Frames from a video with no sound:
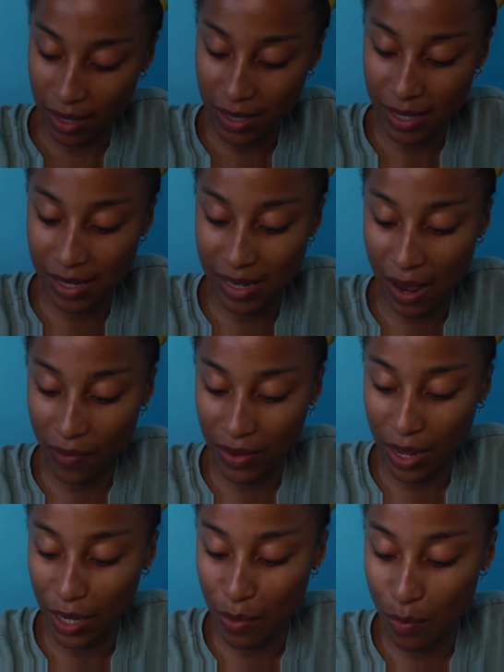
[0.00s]
This is
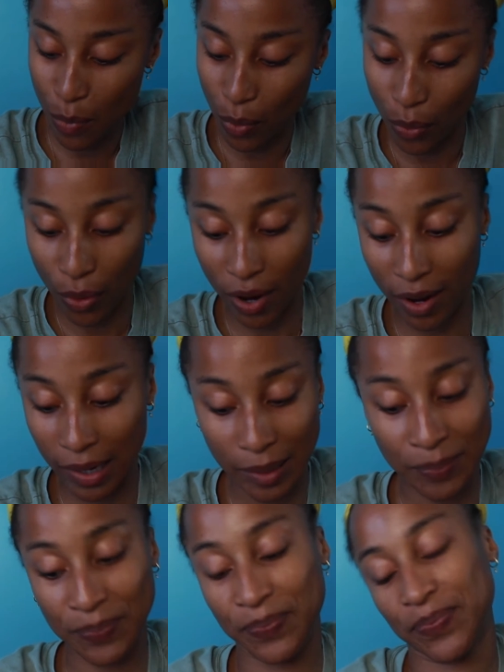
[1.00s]
definitely
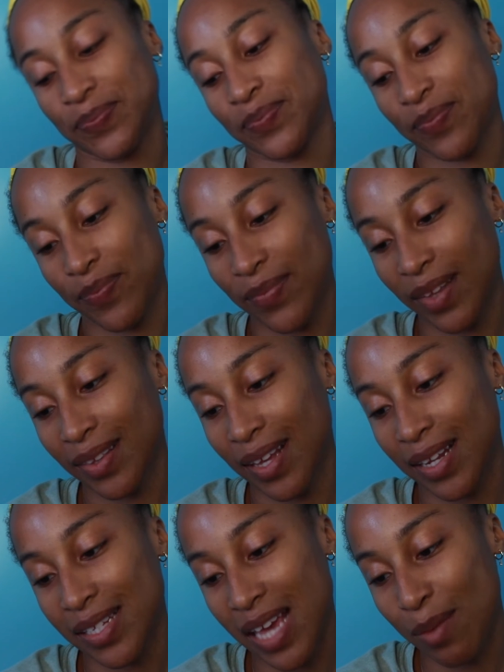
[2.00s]
more than
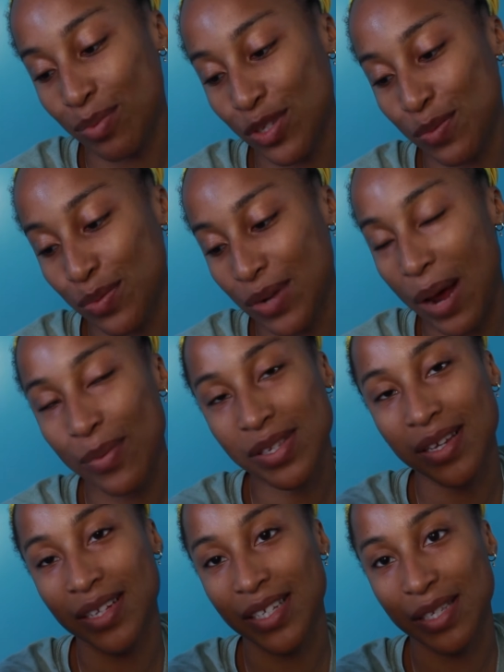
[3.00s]
a tablespoon. I was
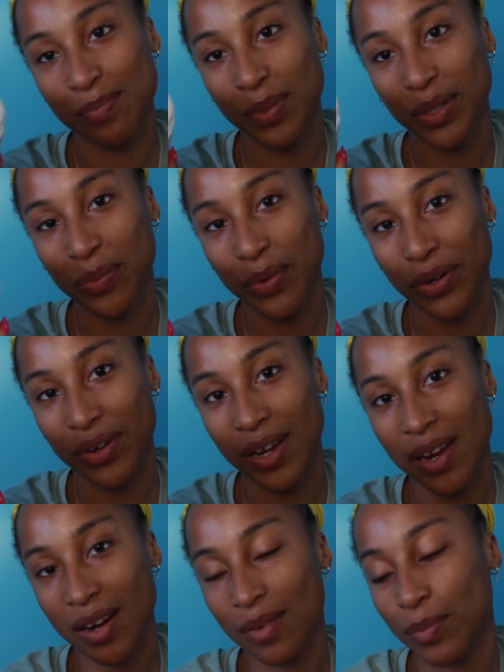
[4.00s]
gonna just put the water in
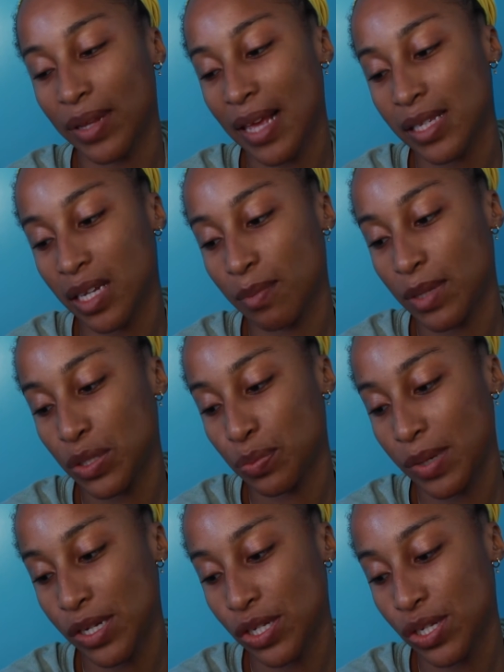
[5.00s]
here, but that's gonna be too
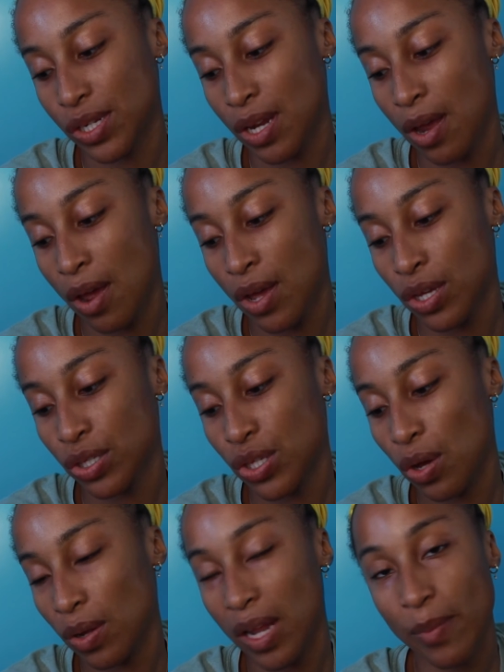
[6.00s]
much.
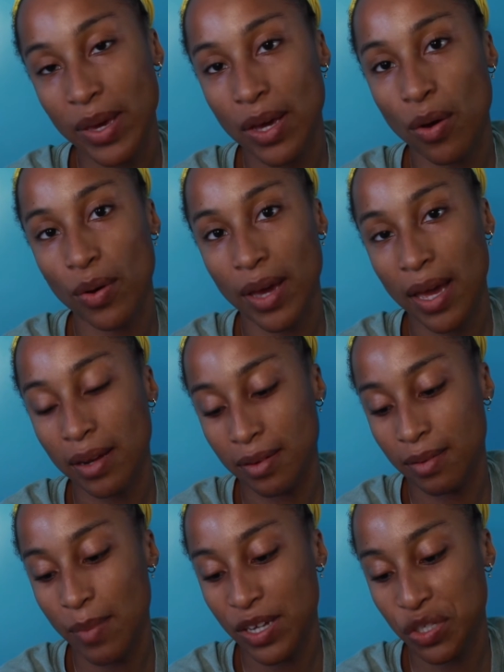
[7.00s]
So let me go
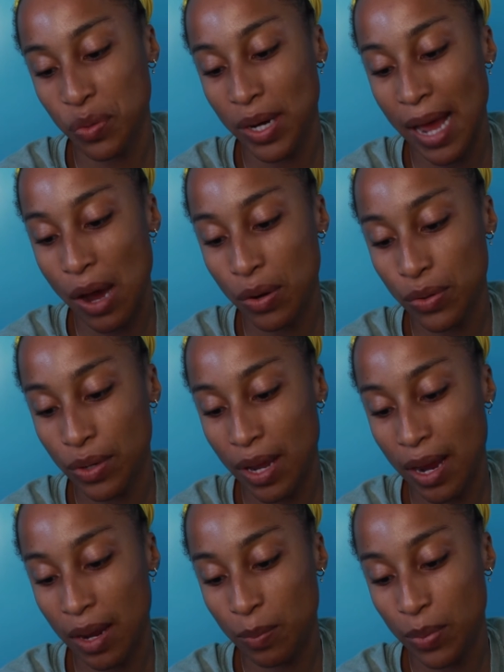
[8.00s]
measure it out
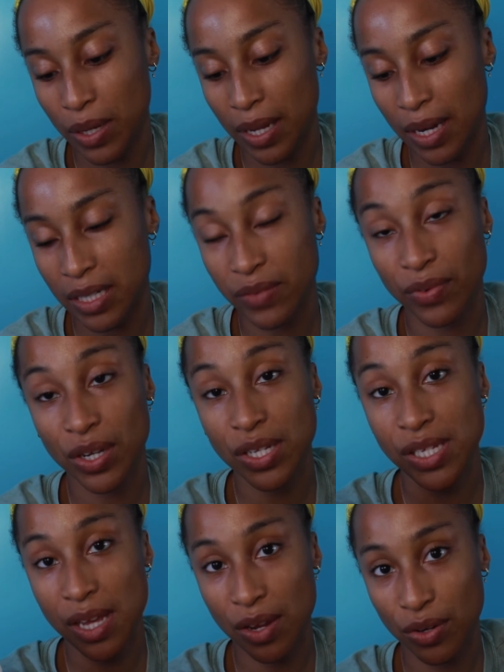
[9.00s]
and put it in a different
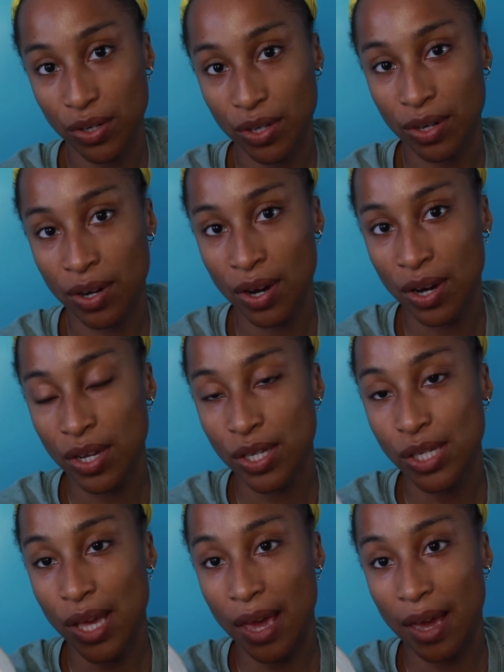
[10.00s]
container
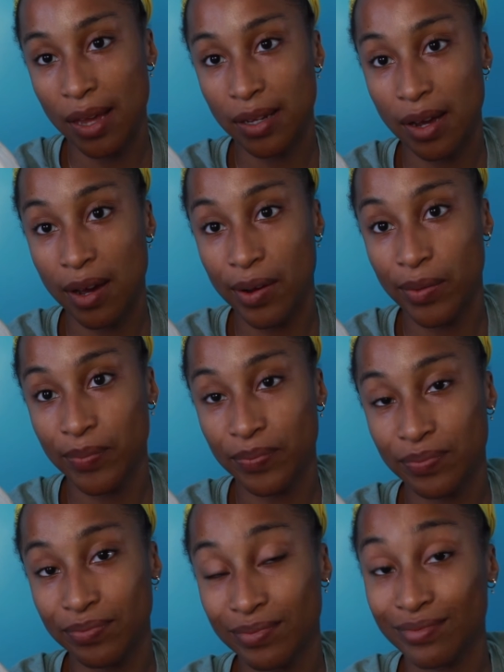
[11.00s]

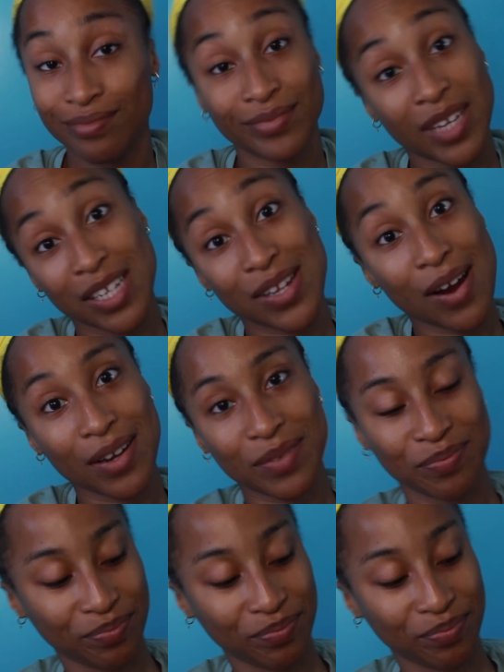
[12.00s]
and get started.